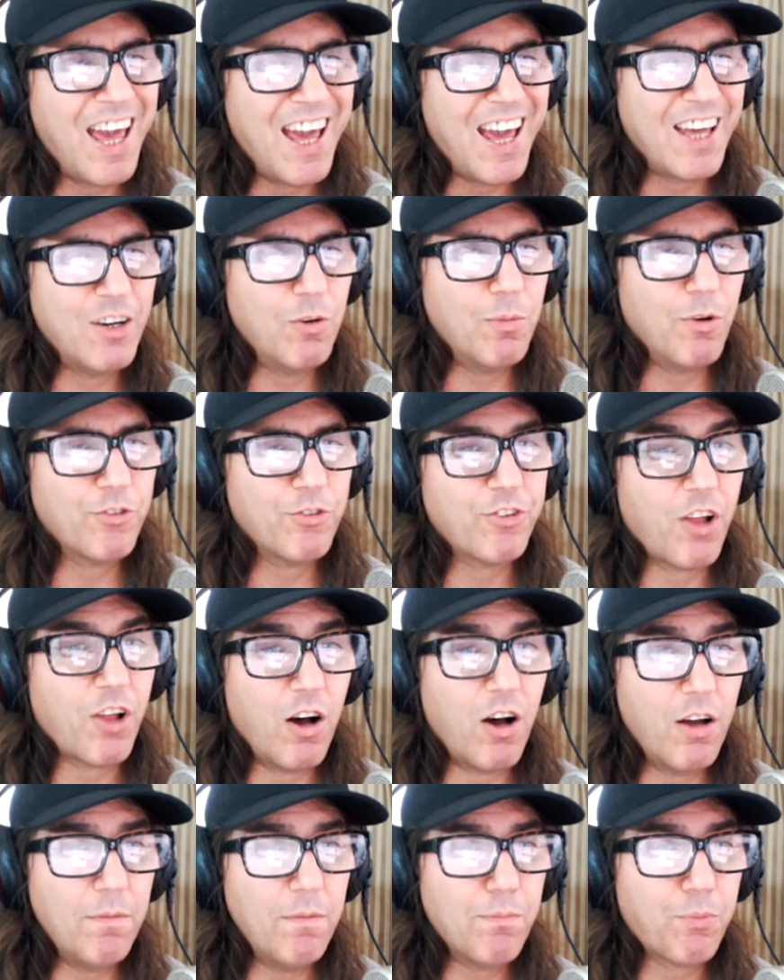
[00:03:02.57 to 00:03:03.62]
and almost
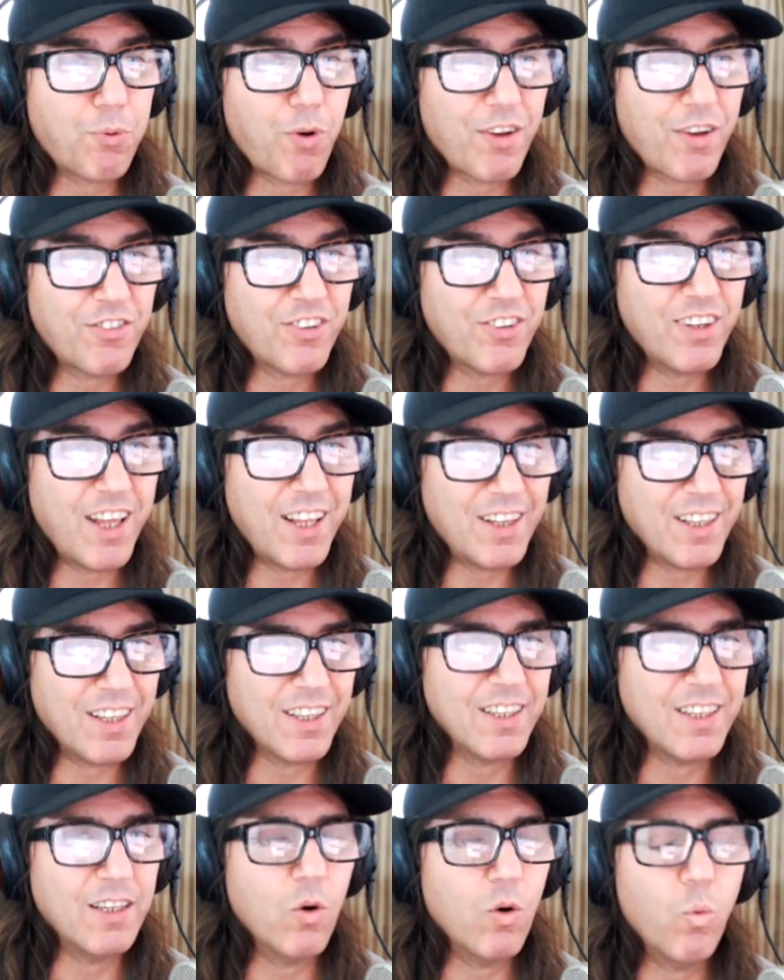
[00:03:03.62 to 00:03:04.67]

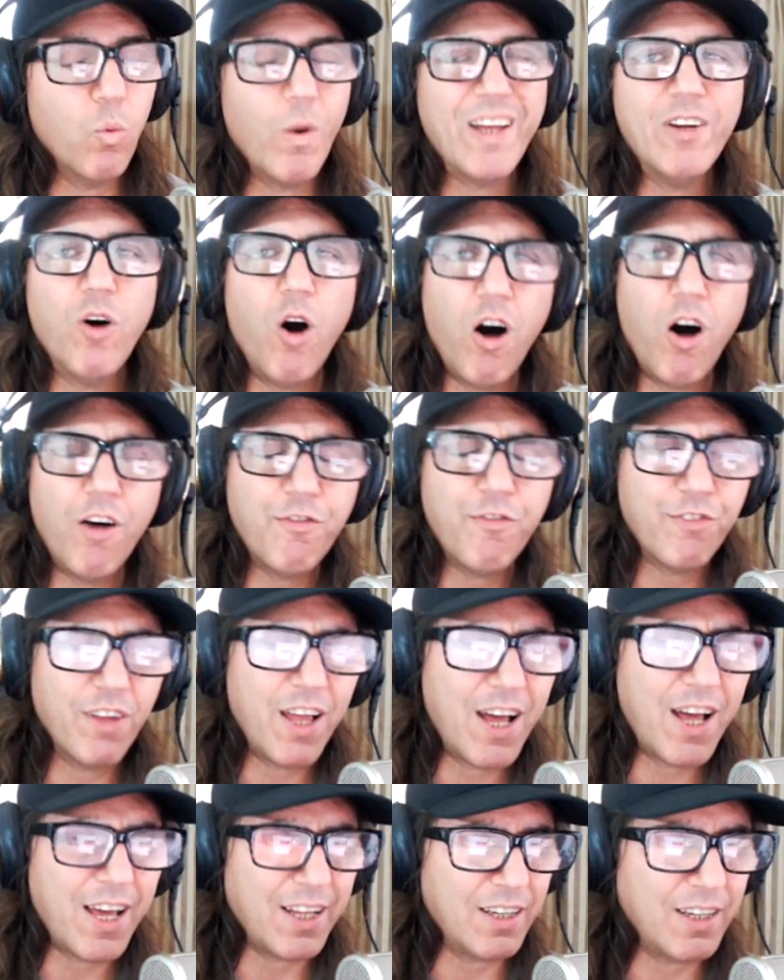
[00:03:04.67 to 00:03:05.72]
unprecedentedly went
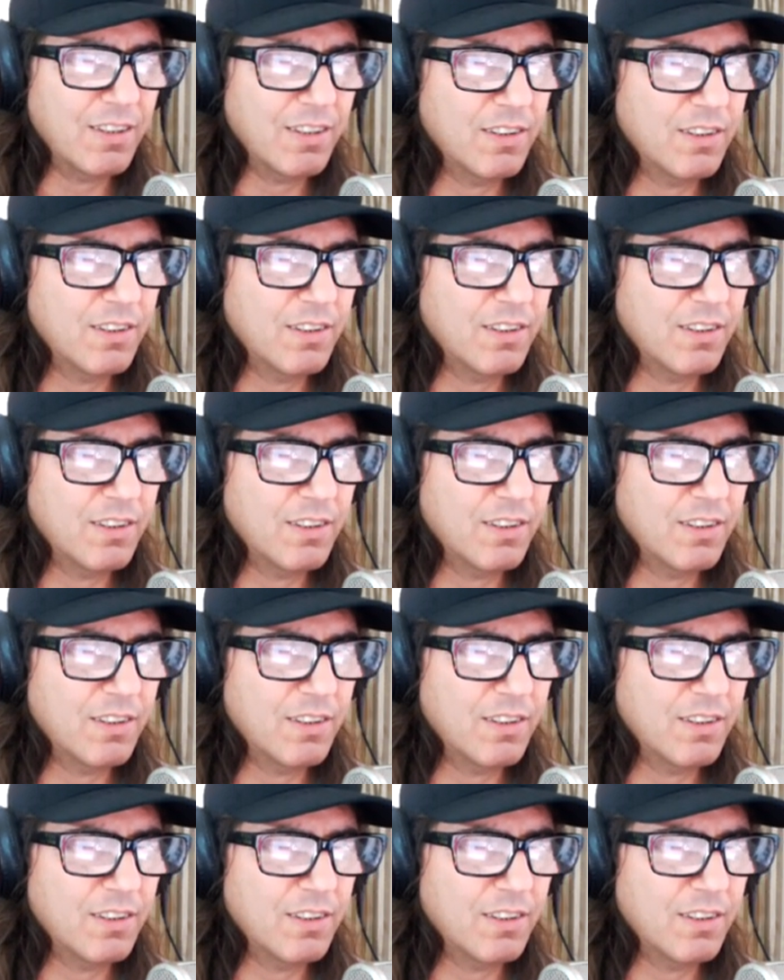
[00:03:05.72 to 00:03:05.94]
offline.